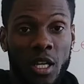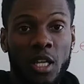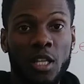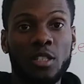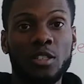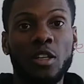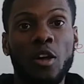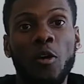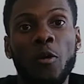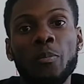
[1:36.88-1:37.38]

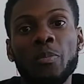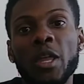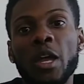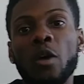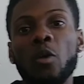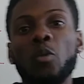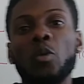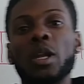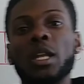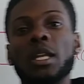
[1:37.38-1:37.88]
So
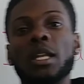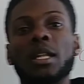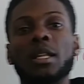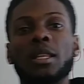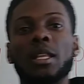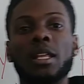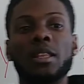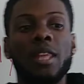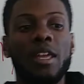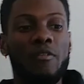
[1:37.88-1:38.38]
when
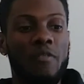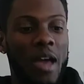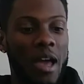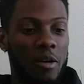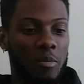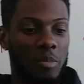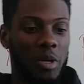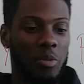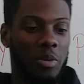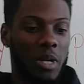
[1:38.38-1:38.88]
they
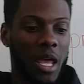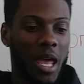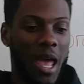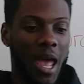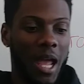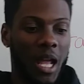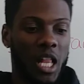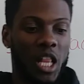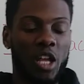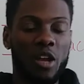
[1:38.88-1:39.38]
found people that
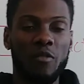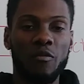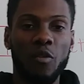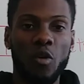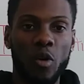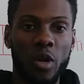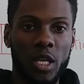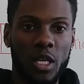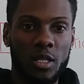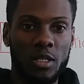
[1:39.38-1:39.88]
had
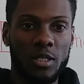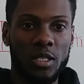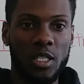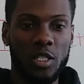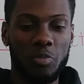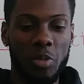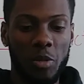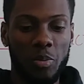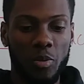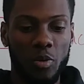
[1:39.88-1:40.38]
clairvoyance,
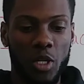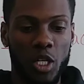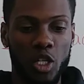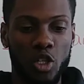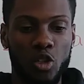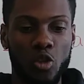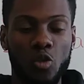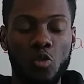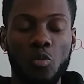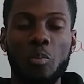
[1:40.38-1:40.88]
these people could
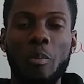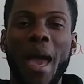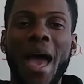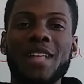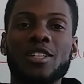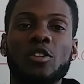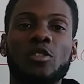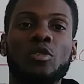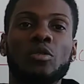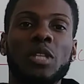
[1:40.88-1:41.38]
do
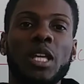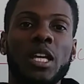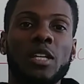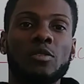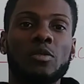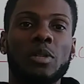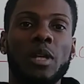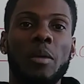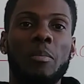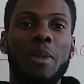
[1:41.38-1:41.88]
magical things
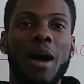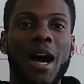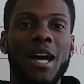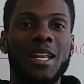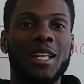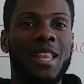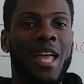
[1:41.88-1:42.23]
with their body,